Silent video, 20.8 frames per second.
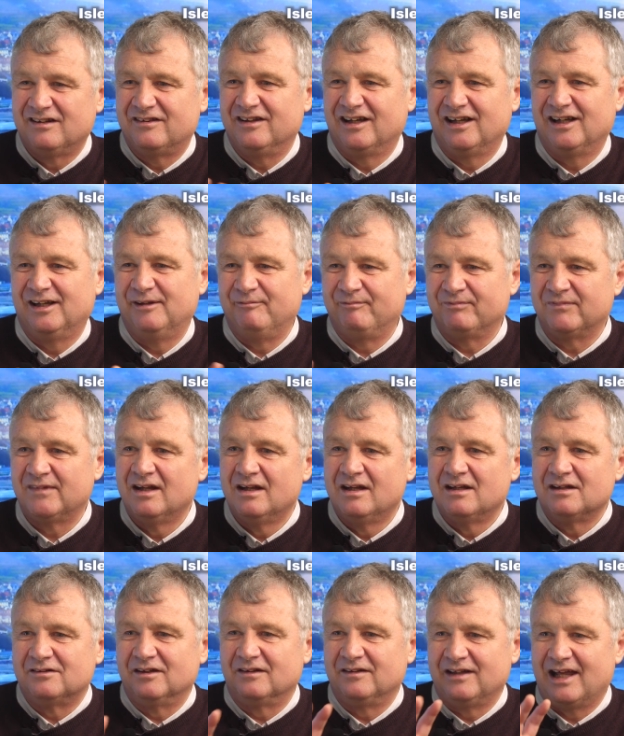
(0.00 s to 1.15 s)
that um,
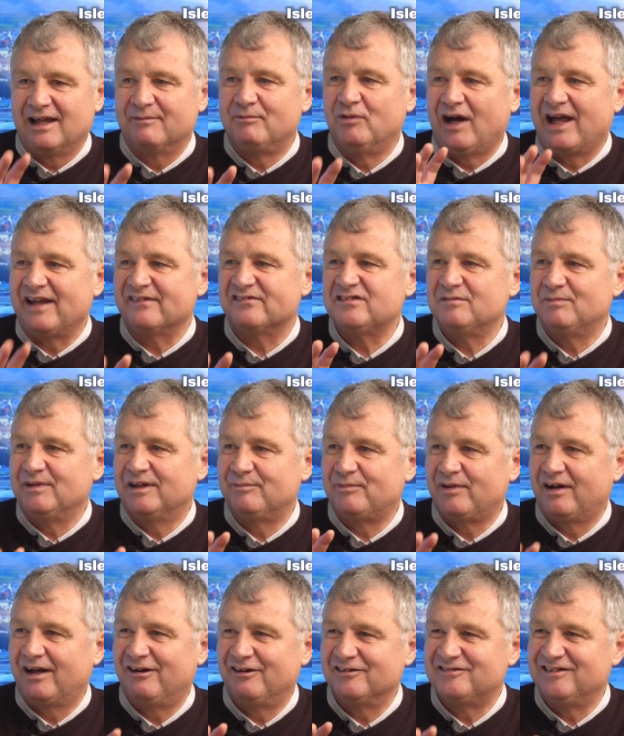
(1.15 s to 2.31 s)
that the airport has to be a
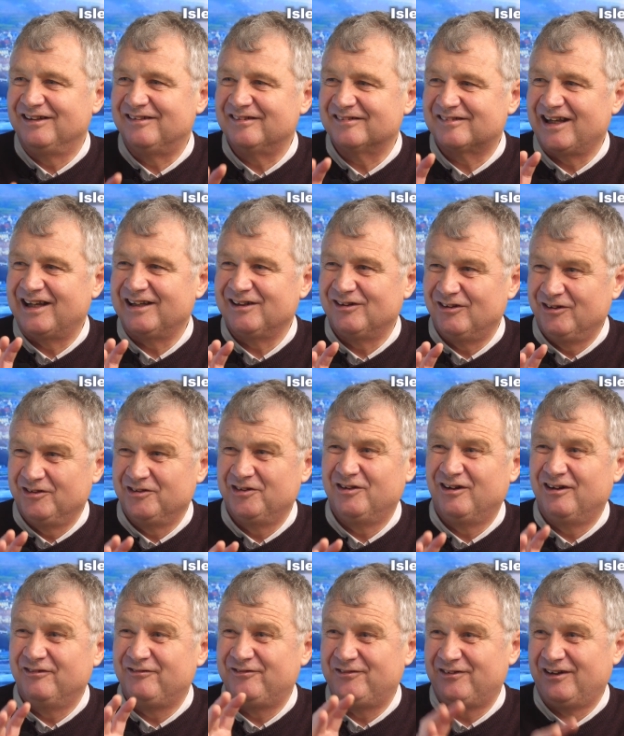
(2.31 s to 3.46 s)
priority because getting on and
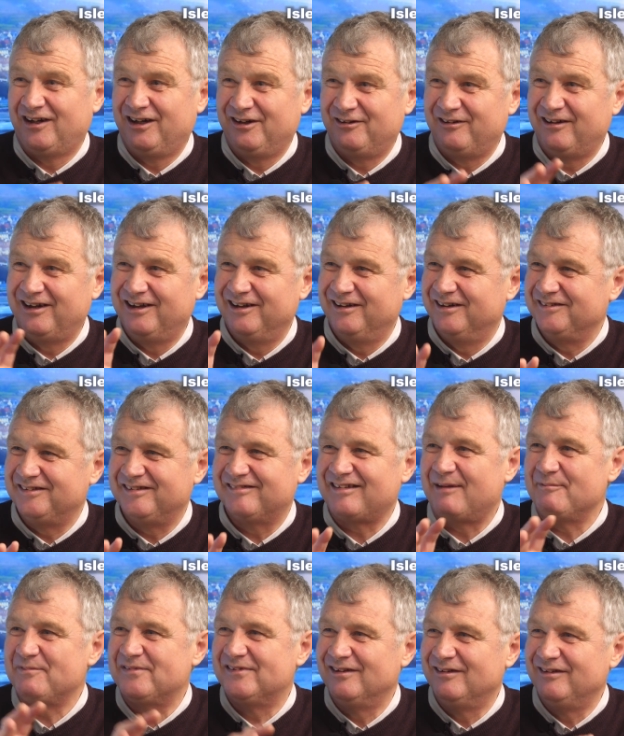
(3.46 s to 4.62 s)
off our island is
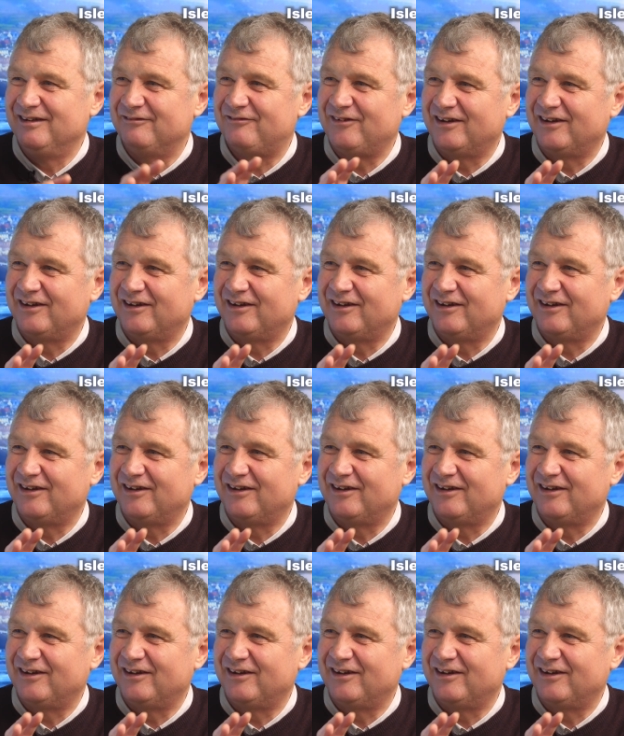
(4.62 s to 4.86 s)
absolutely